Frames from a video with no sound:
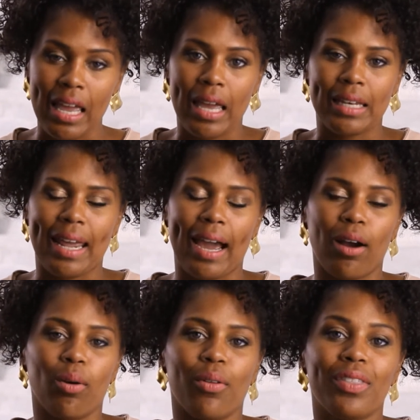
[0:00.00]

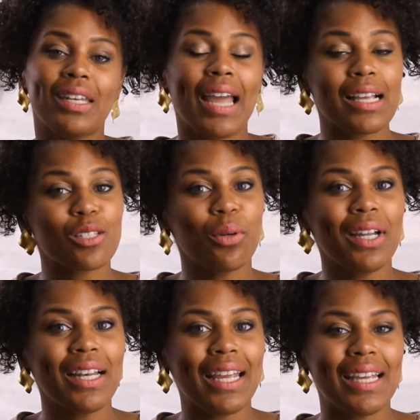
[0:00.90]
Now, the next
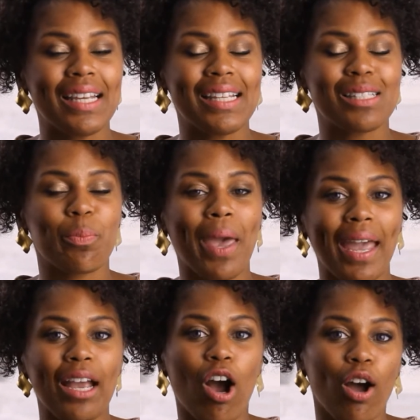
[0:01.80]
one is
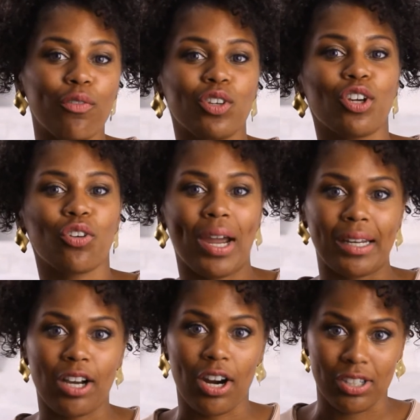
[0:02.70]
paying off your
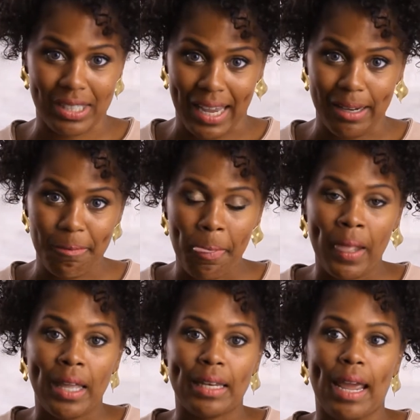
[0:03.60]
credit card debt.
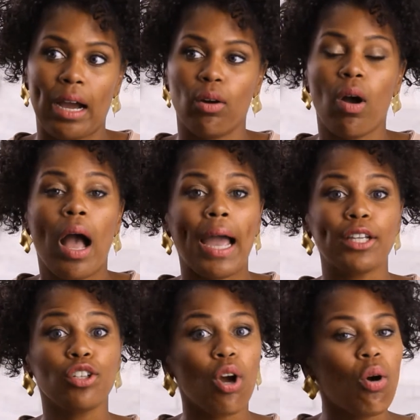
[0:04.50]
Now, I
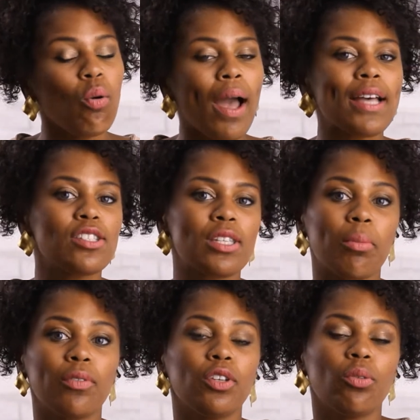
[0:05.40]
know as some
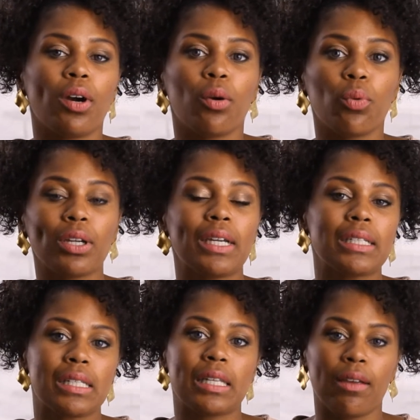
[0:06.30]
of you are working
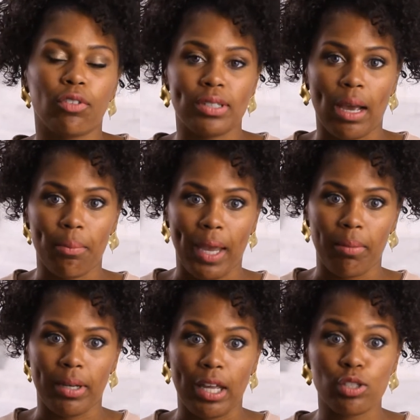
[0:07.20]
to save your down
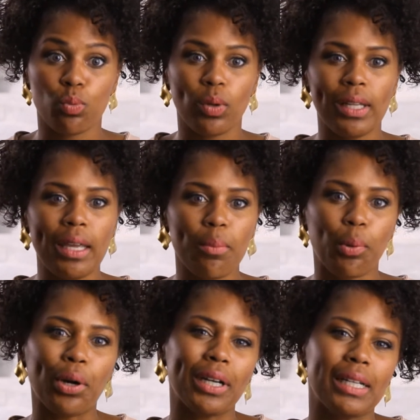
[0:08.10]
payment, it's really
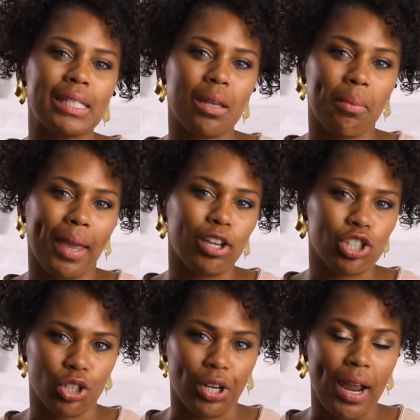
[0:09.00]
important to make
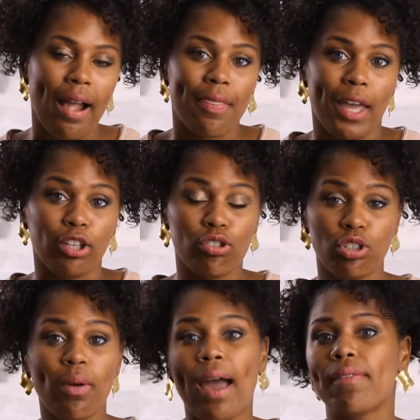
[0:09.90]
sure that you
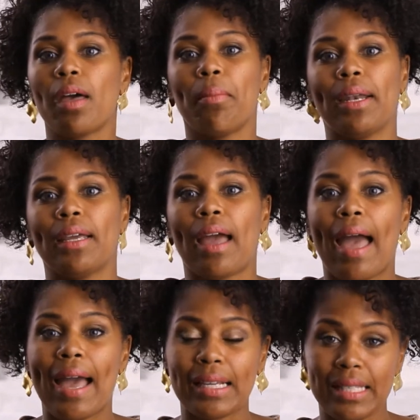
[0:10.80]
do have that money
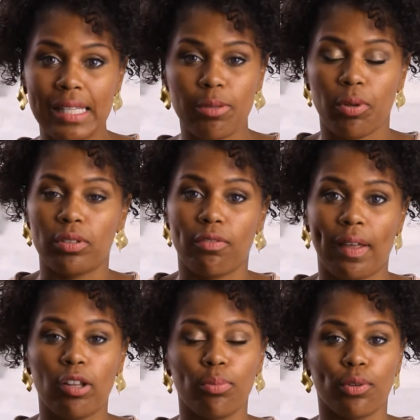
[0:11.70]
accessible and
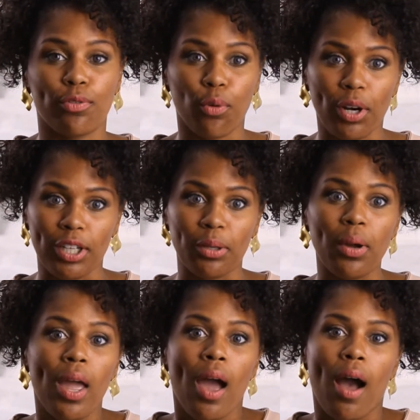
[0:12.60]
available for you.
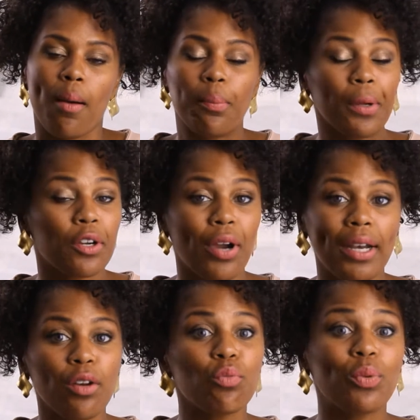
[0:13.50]
But
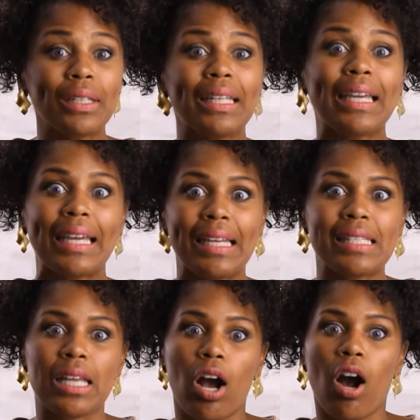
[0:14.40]
credit really
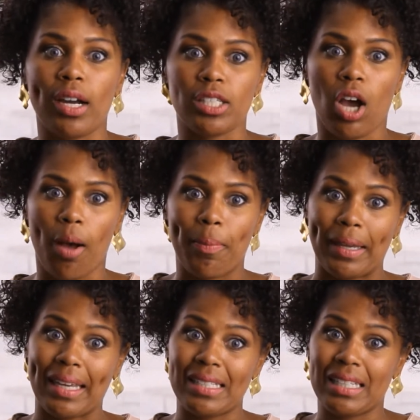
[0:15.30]
is a hot
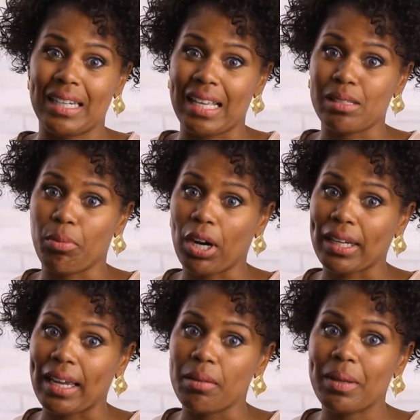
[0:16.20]
topic in today's
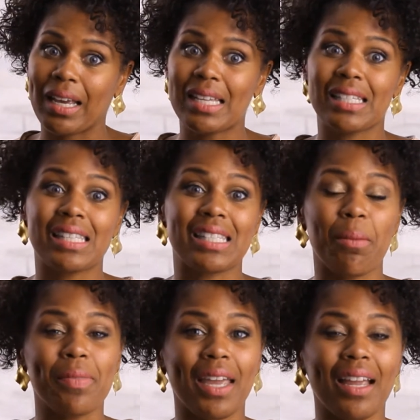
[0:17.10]
market because it's
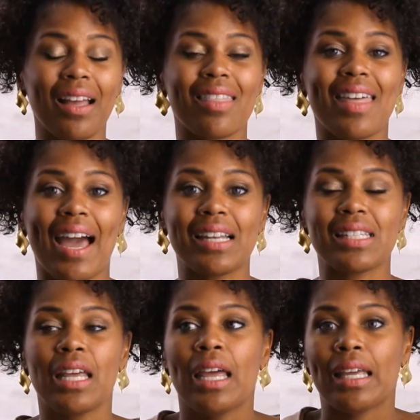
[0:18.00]
something that
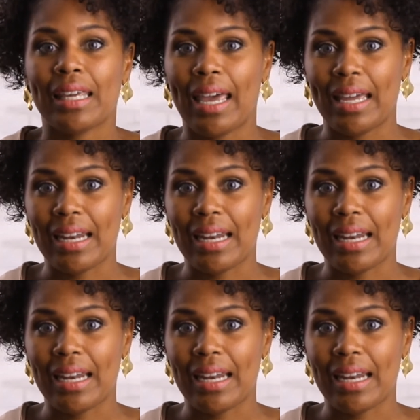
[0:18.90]
can